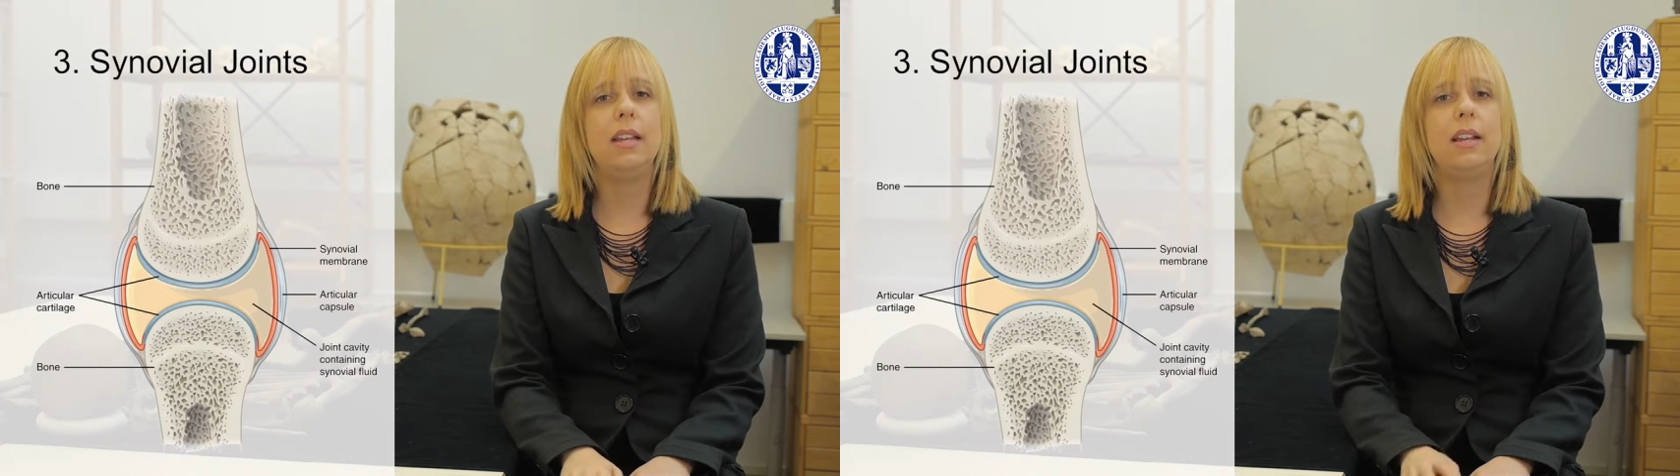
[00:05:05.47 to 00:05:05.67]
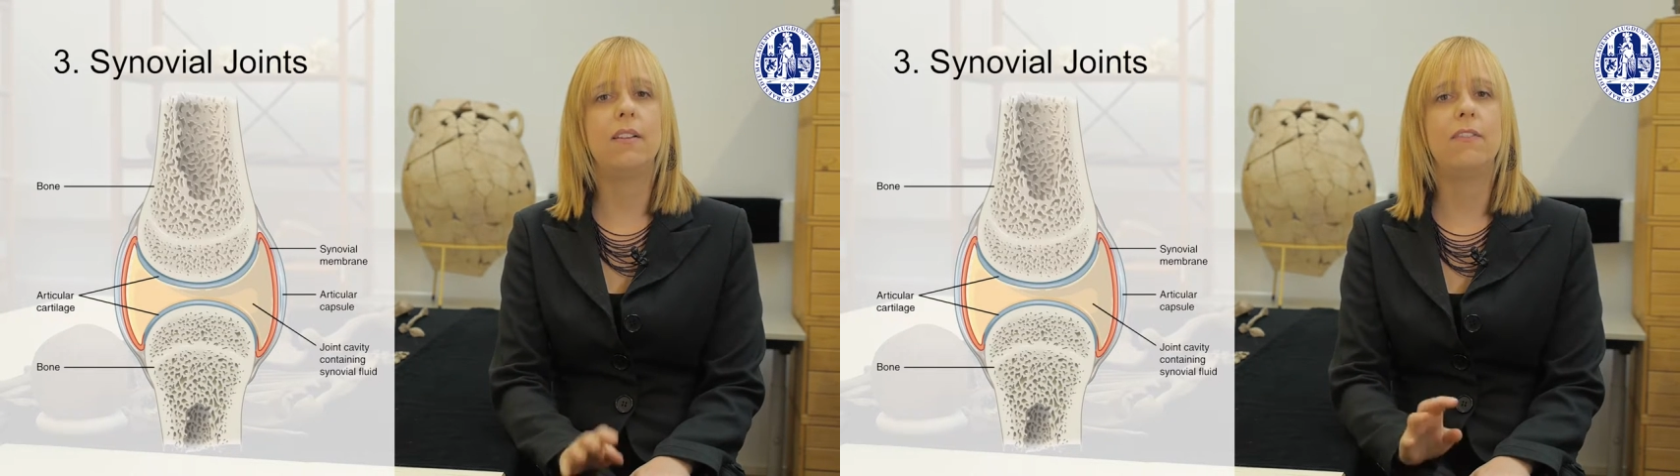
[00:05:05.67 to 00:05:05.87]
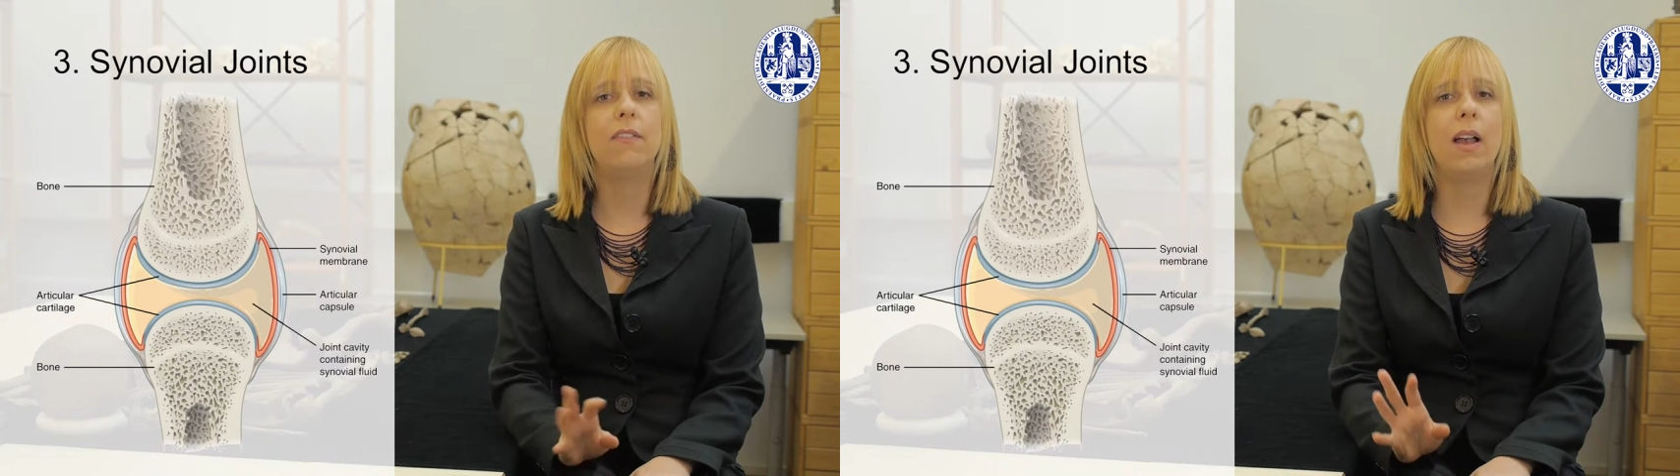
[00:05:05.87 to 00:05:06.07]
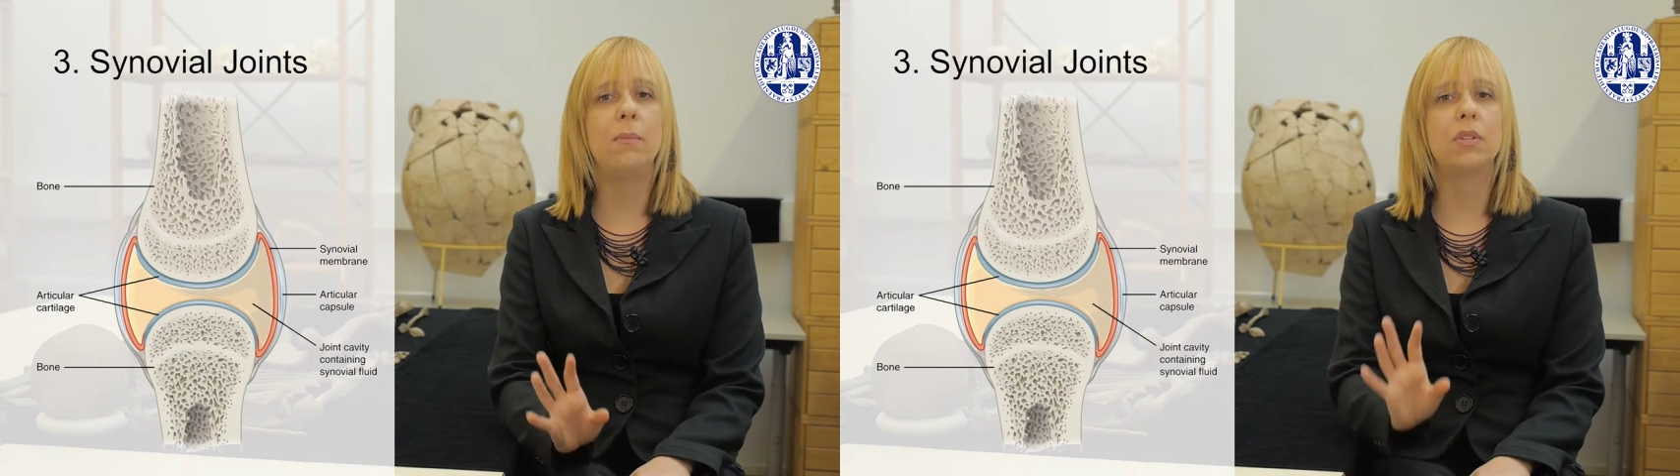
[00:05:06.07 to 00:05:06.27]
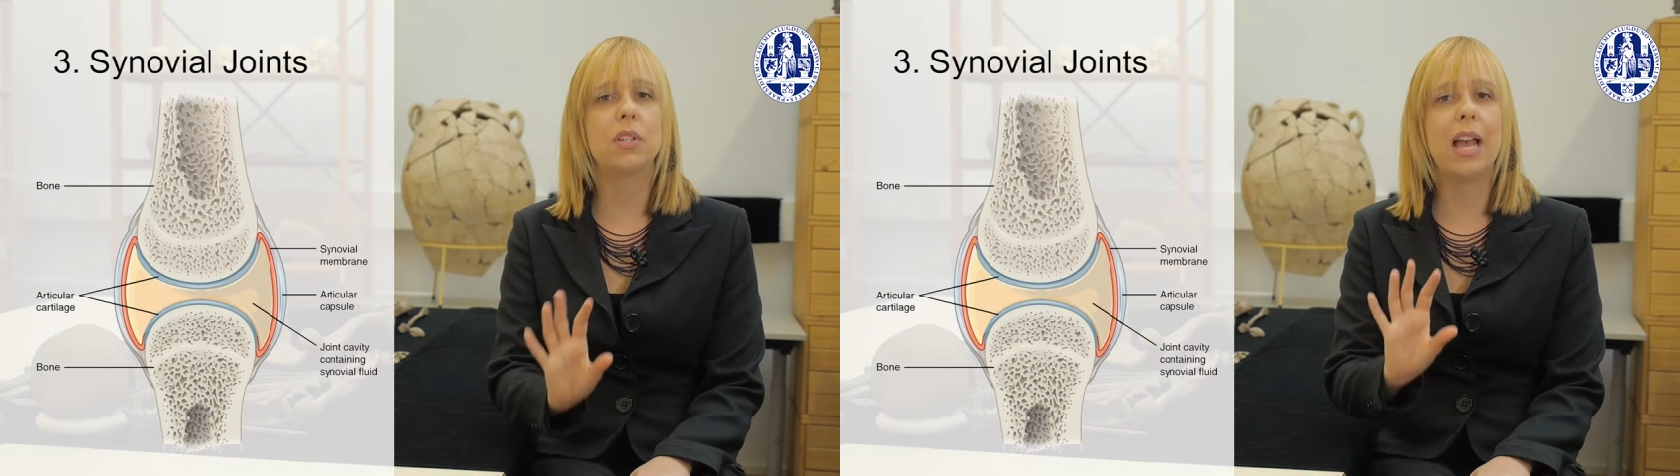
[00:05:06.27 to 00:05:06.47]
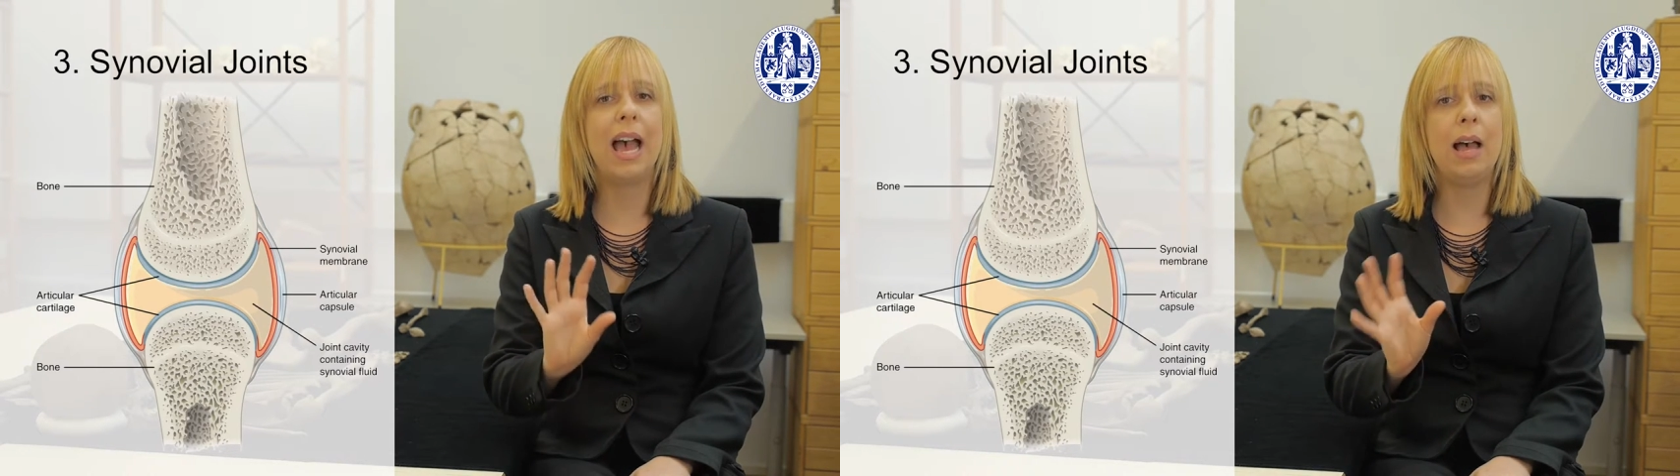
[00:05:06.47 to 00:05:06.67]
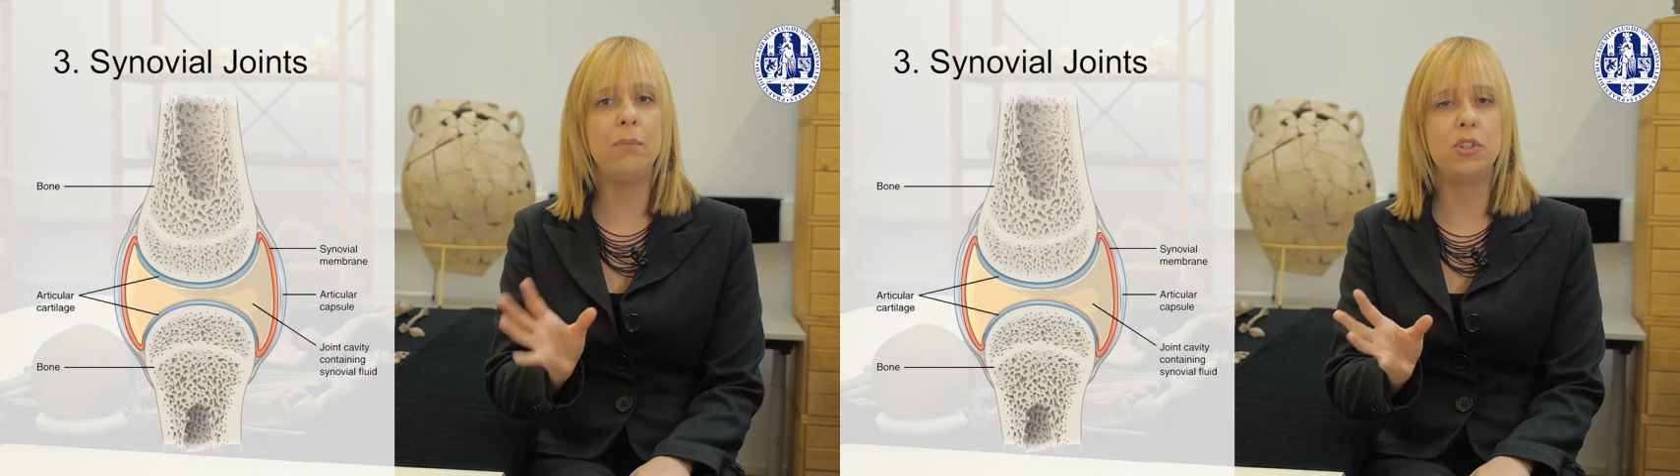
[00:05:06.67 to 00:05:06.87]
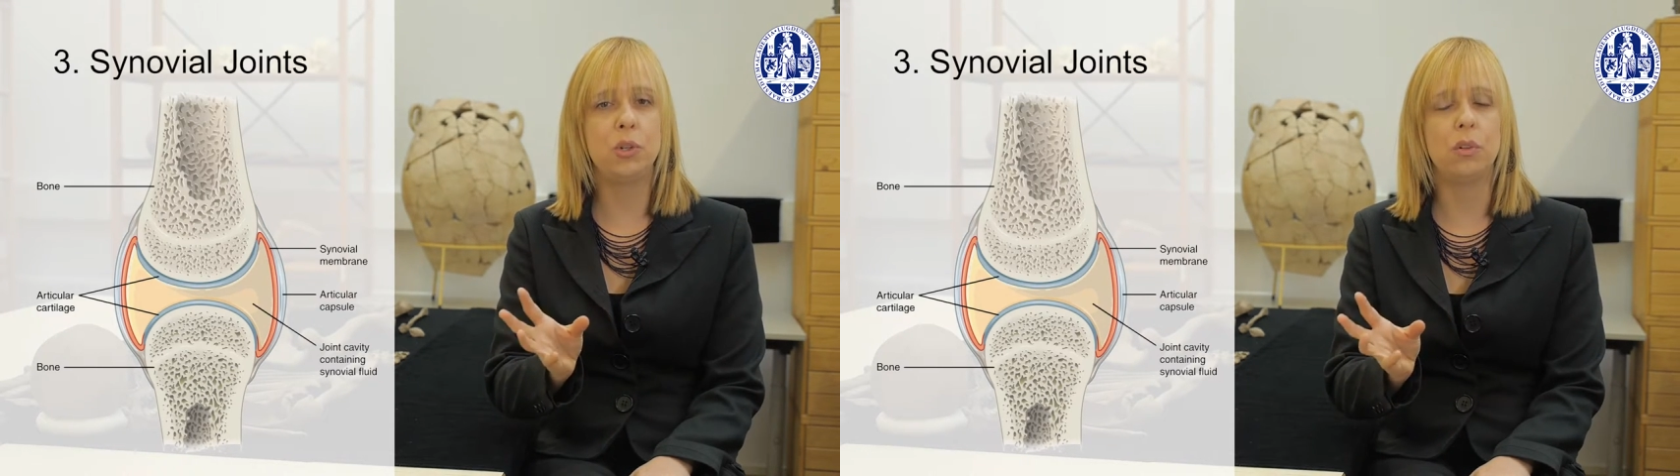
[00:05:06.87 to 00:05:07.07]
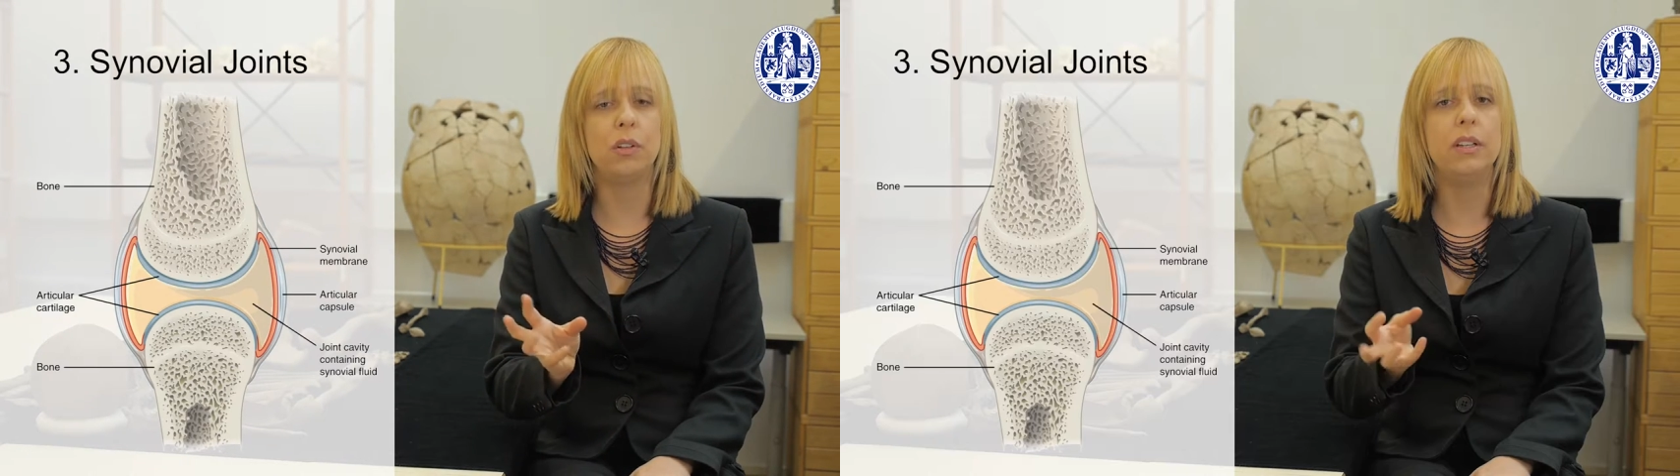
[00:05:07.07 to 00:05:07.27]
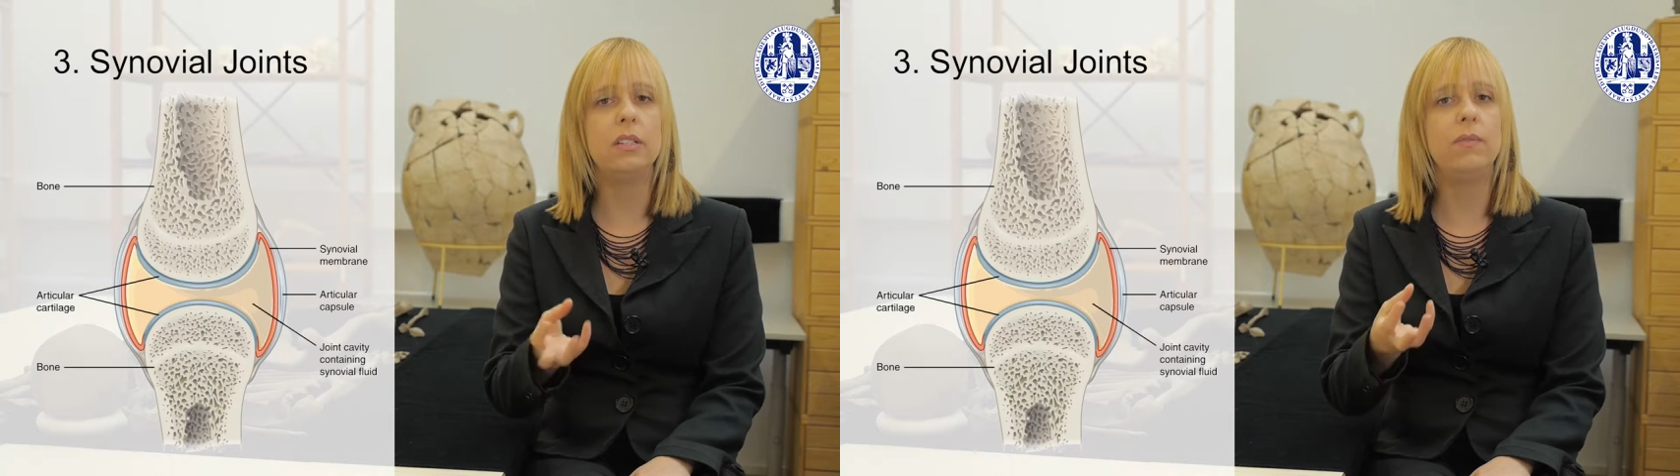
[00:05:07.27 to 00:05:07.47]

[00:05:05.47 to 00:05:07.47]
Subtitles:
in a fibrous capsule that's